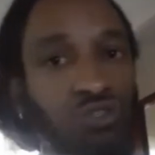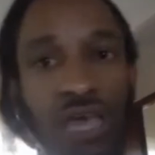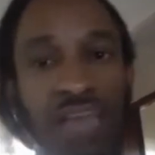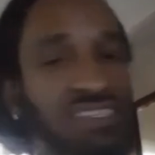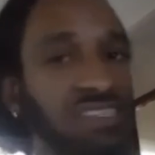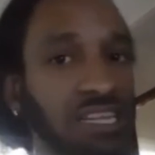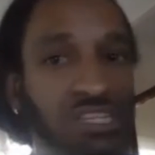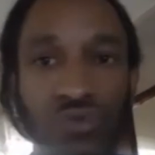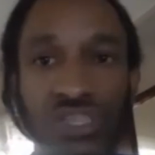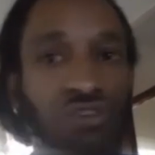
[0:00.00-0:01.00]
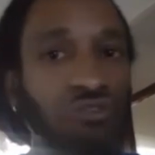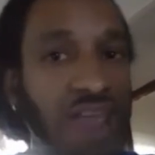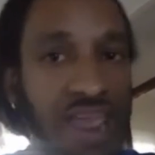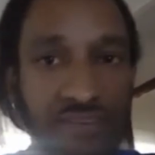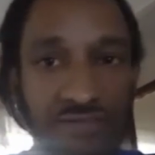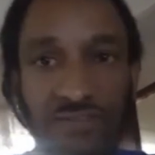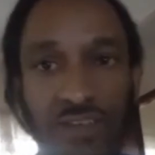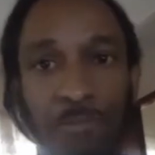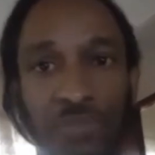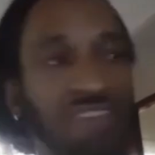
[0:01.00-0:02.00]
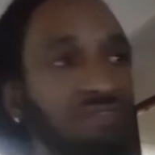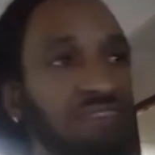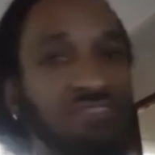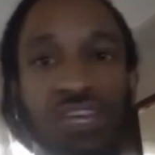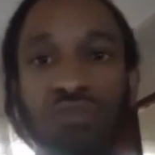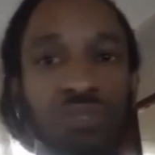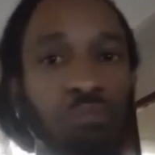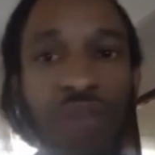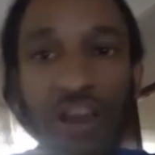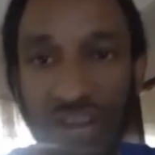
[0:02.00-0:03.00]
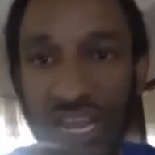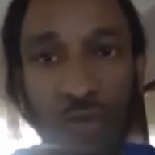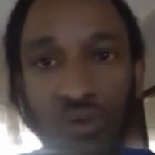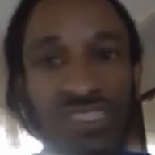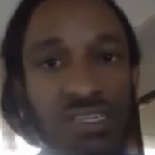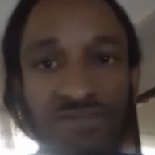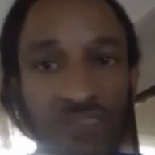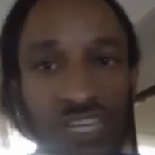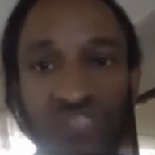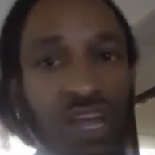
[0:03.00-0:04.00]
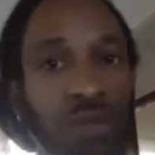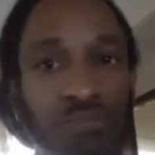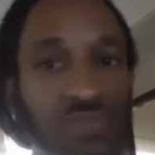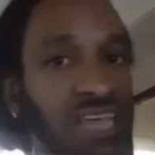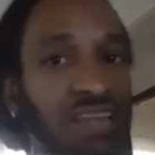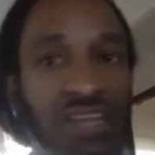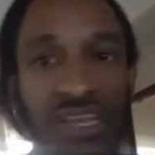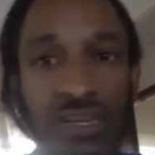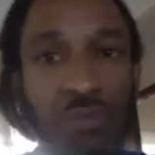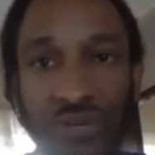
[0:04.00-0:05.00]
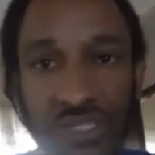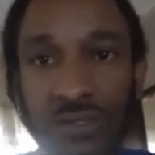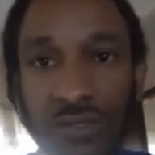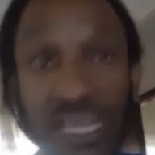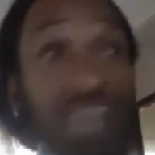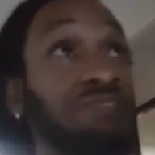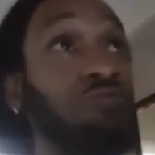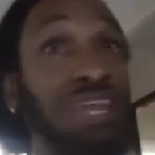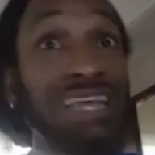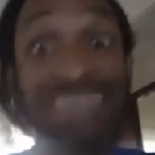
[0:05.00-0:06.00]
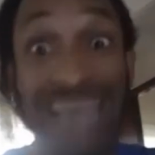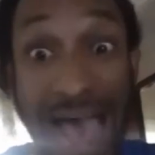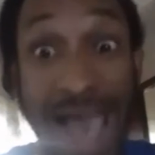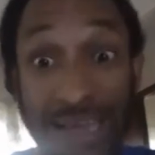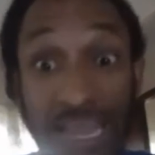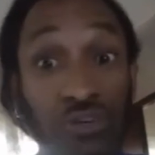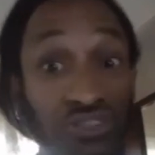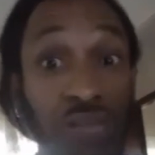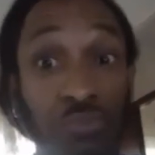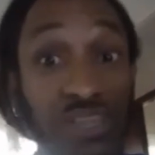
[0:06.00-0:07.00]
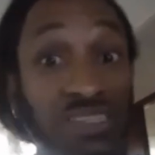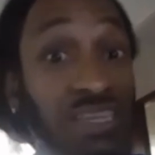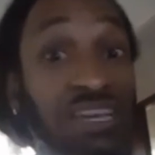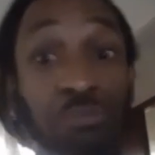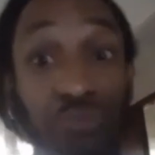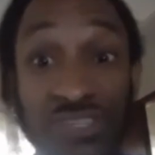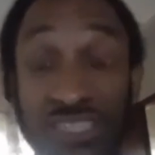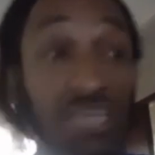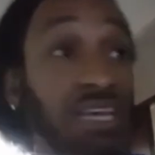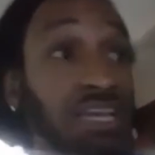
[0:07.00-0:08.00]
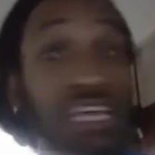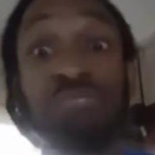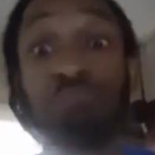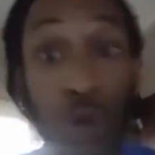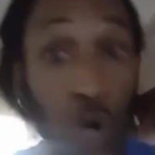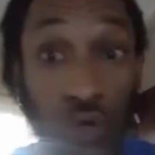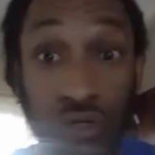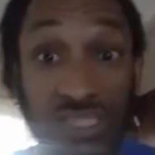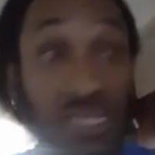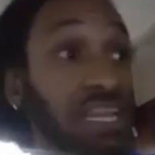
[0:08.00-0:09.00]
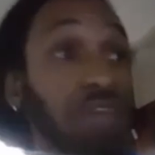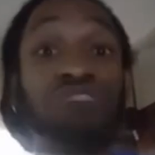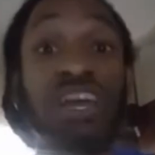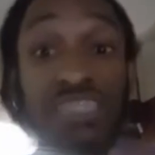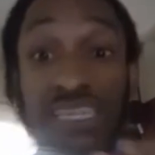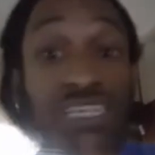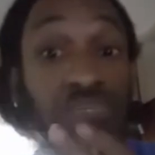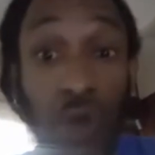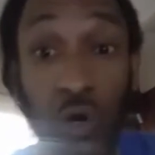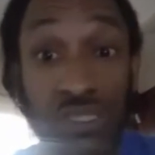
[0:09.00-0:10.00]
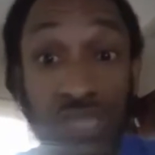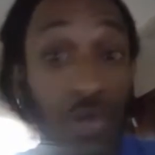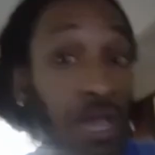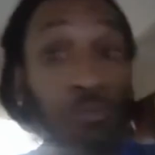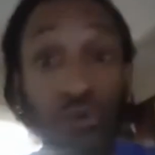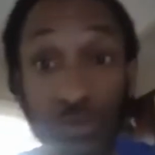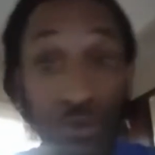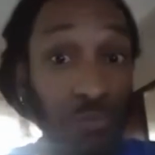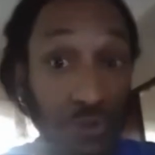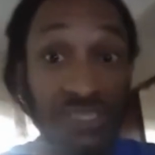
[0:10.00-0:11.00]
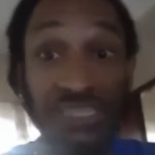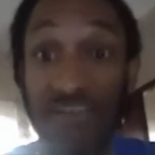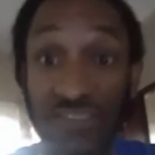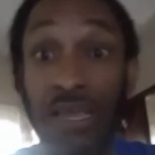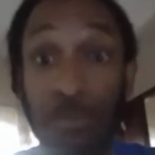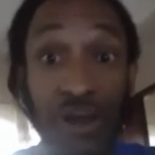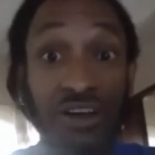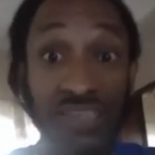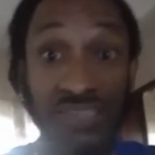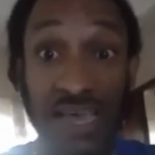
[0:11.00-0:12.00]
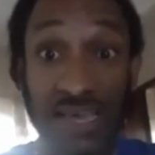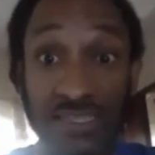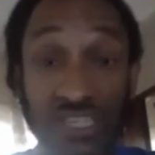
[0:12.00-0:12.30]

And sent to his grave. Even after he was buried, they were still fucking trying to send the nigga to prison. Even when he died, they were trying to put this nigga in prison. His bones, they were trying to dig his bones up and put him in prison after they buried his ass.